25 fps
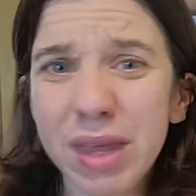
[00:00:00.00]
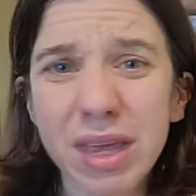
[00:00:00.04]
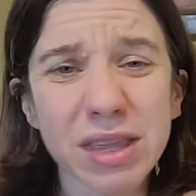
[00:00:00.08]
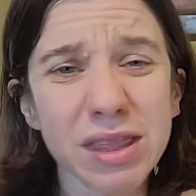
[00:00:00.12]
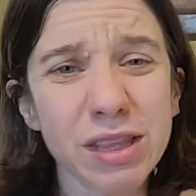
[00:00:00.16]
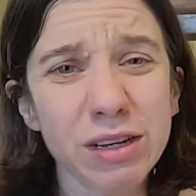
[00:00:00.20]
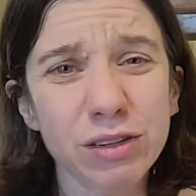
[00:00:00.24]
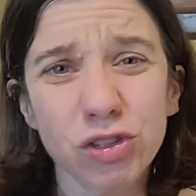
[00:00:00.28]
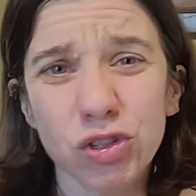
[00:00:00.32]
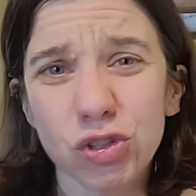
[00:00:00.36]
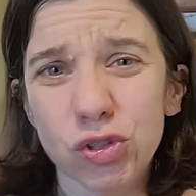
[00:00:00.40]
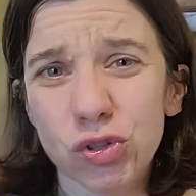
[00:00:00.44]

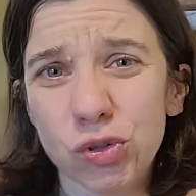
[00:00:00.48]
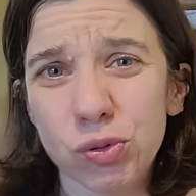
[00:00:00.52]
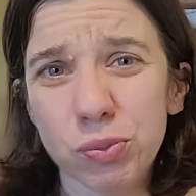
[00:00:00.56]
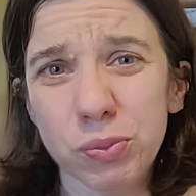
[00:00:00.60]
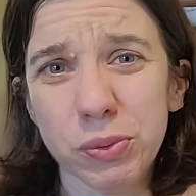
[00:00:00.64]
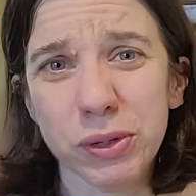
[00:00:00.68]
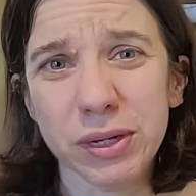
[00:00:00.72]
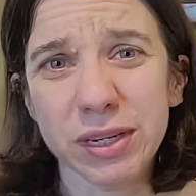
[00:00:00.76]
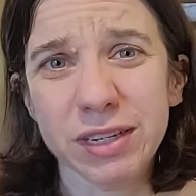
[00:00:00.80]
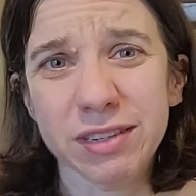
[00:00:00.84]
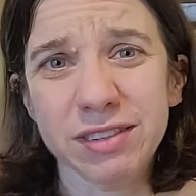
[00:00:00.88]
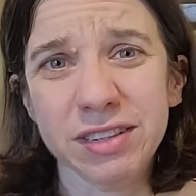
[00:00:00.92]
They're
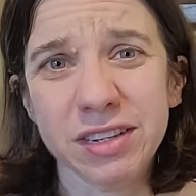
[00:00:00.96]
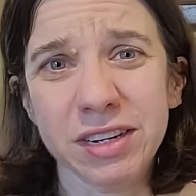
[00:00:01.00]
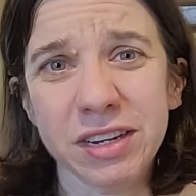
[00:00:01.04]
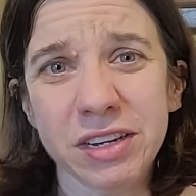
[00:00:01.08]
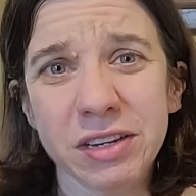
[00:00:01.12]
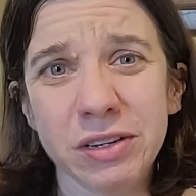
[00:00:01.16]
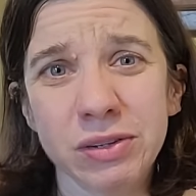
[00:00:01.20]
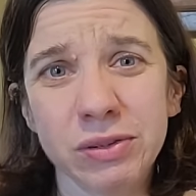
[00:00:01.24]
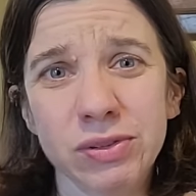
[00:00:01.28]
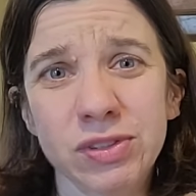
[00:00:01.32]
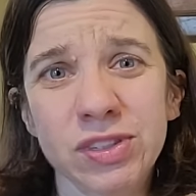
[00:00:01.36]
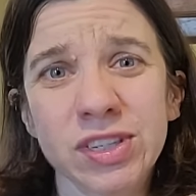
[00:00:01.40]
super easy to
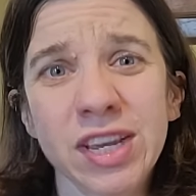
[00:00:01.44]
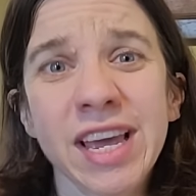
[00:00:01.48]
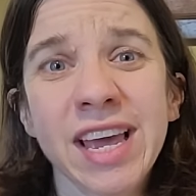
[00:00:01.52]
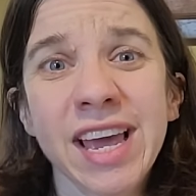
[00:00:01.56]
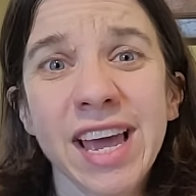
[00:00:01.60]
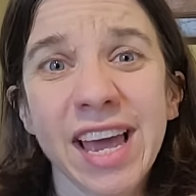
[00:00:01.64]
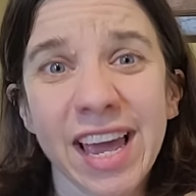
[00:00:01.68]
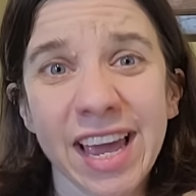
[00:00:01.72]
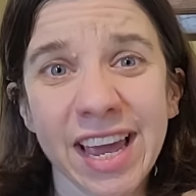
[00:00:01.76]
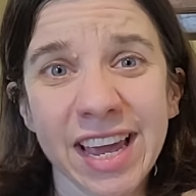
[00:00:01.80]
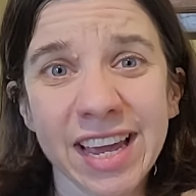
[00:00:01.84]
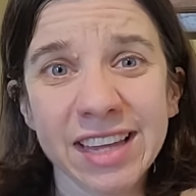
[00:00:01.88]
use,
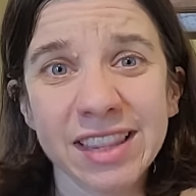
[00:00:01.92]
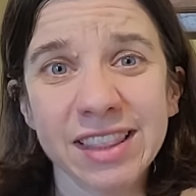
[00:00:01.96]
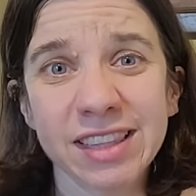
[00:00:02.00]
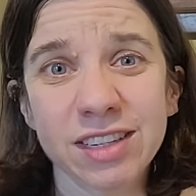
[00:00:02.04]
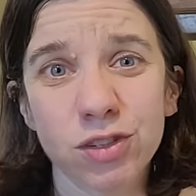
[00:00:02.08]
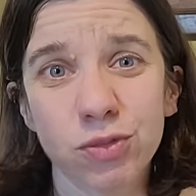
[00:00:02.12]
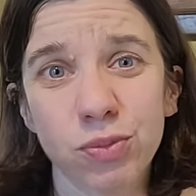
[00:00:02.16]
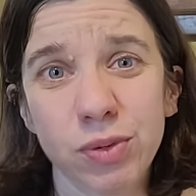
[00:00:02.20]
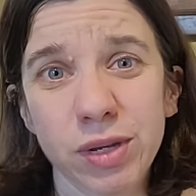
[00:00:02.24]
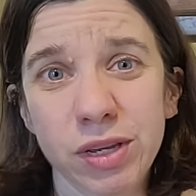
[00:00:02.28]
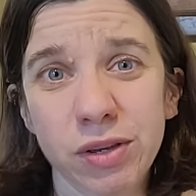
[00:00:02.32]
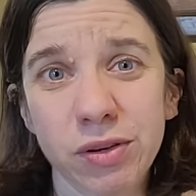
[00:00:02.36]
and
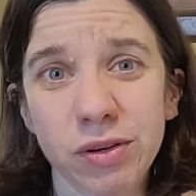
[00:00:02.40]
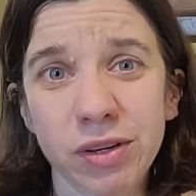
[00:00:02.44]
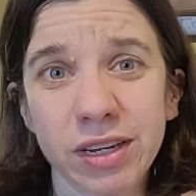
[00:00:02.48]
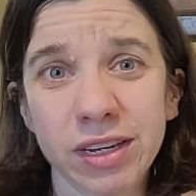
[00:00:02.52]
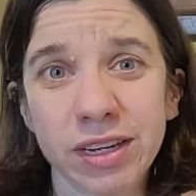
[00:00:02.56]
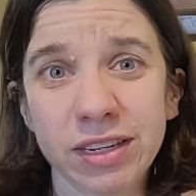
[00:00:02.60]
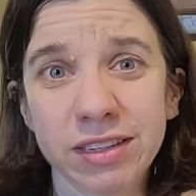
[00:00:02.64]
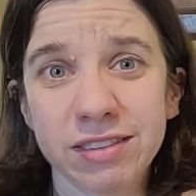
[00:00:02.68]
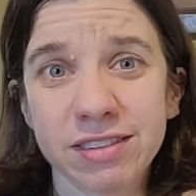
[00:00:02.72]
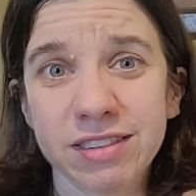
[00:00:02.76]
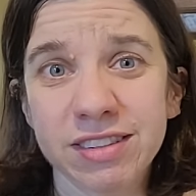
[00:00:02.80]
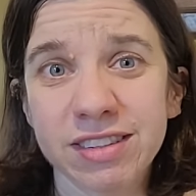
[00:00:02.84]
this week you
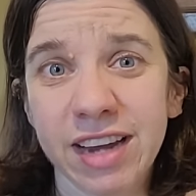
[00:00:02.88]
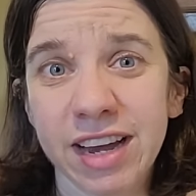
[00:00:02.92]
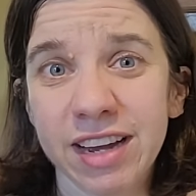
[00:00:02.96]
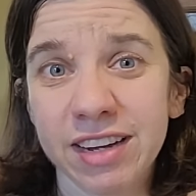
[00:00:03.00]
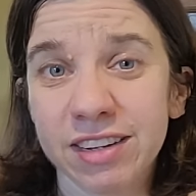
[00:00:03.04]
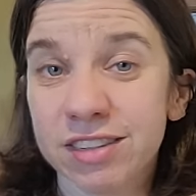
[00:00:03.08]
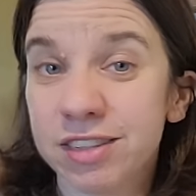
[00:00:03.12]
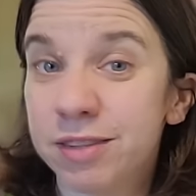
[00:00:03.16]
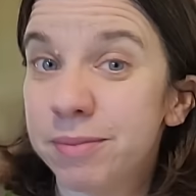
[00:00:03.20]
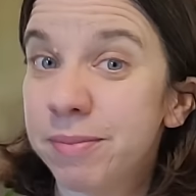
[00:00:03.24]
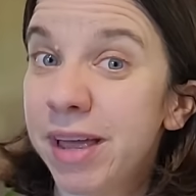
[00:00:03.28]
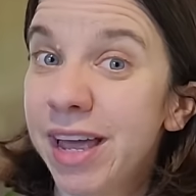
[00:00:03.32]
can
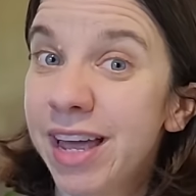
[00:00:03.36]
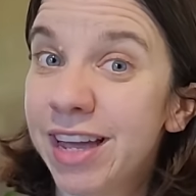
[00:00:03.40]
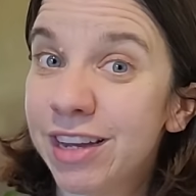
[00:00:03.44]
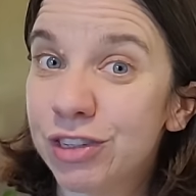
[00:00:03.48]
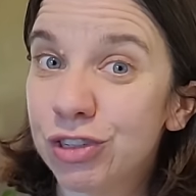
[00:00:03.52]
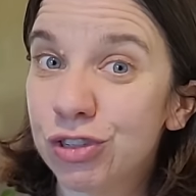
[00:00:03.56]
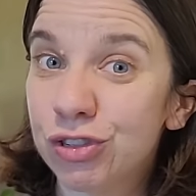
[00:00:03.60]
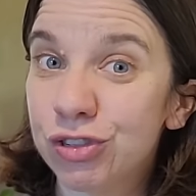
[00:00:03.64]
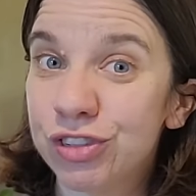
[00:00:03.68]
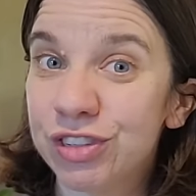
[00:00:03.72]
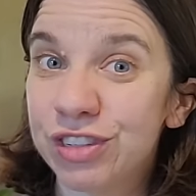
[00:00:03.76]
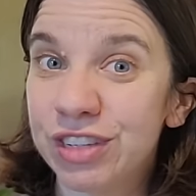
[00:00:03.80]
stack some
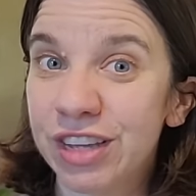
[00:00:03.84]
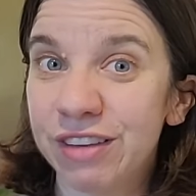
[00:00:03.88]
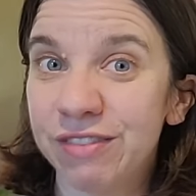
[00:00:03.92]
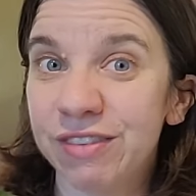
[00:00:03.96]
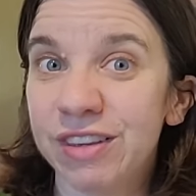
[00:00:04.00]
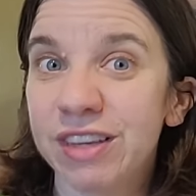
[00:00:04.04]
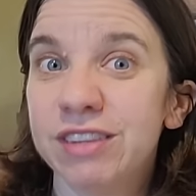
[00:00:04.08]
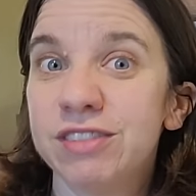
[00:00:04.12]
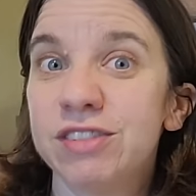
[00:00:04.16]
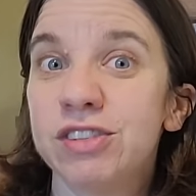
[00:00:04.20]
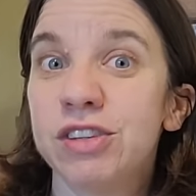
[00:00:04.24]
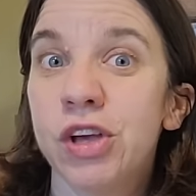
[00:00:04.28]
extra
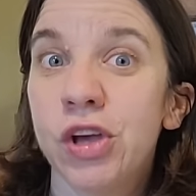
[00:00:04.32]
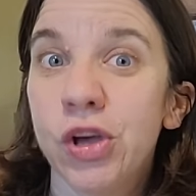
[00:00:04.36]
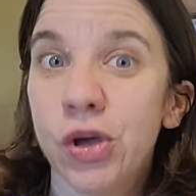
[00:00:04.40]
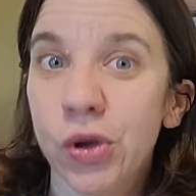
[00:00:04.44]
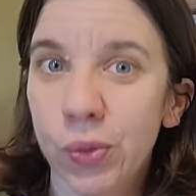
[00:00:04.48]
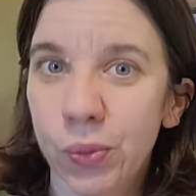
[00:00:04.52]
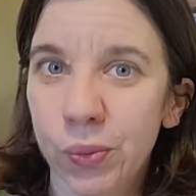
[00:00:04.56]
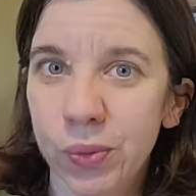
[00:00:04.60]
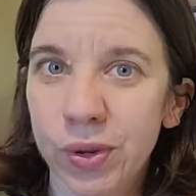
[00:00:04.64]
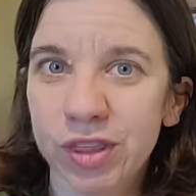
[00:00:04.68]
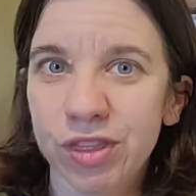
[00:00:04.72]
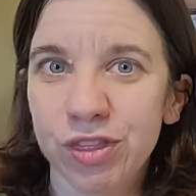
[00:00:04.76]
savings
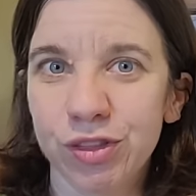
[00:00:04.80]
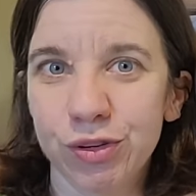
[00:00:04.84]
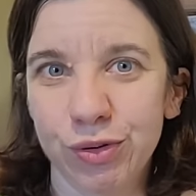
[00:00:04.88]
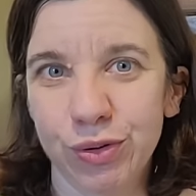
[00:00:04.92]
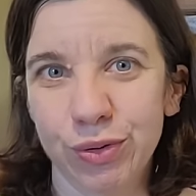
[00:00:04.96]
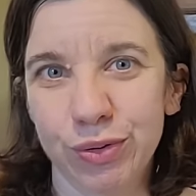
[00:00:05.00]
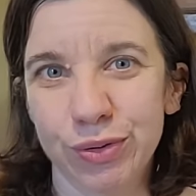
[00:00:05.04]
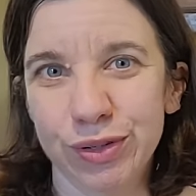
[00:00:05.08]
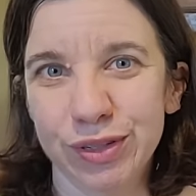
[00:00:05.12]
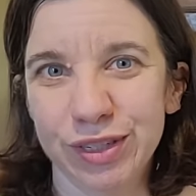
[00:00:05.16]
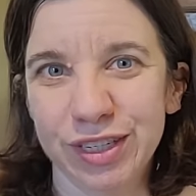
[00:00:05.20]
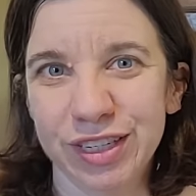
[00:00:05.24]
with the
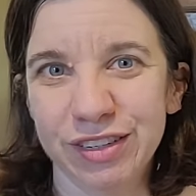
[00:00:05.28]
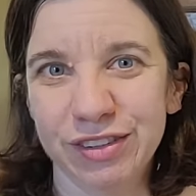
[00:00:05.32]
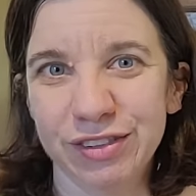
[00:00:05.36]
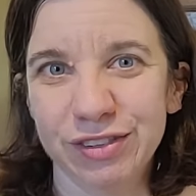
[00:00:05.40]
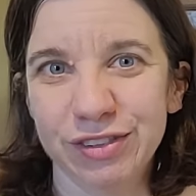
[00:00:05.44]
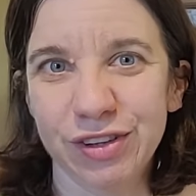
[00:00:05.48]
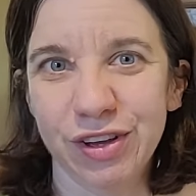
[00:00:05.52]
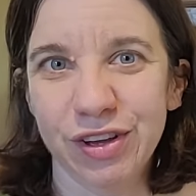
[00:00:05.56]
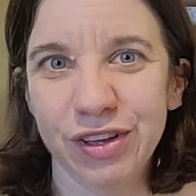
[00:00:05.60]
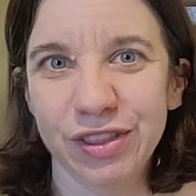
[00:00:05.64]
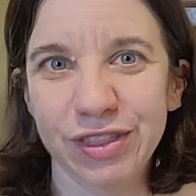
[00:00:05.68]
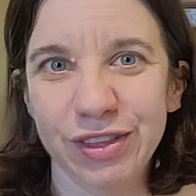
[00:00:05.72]
Kroger
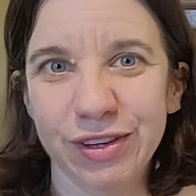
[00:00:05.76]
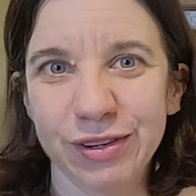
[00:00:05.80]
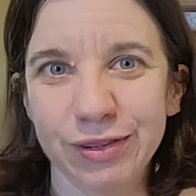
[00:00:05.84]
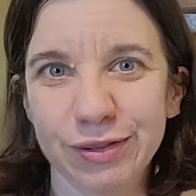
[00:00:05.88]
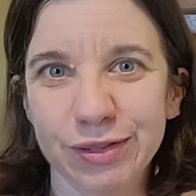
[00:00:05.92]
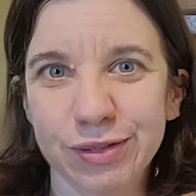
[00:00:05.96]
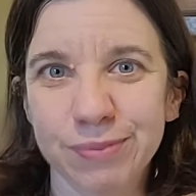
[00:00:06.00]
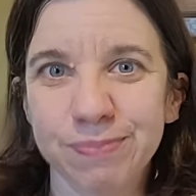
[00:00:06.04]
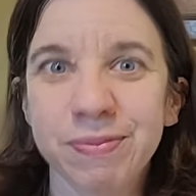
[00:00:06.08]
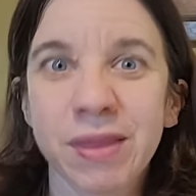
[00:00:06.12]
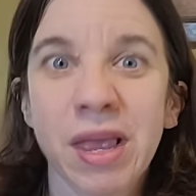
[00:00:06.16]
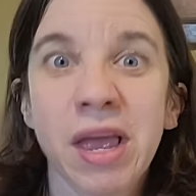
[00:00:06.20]
deals on
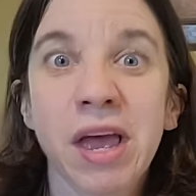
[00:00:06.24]
those.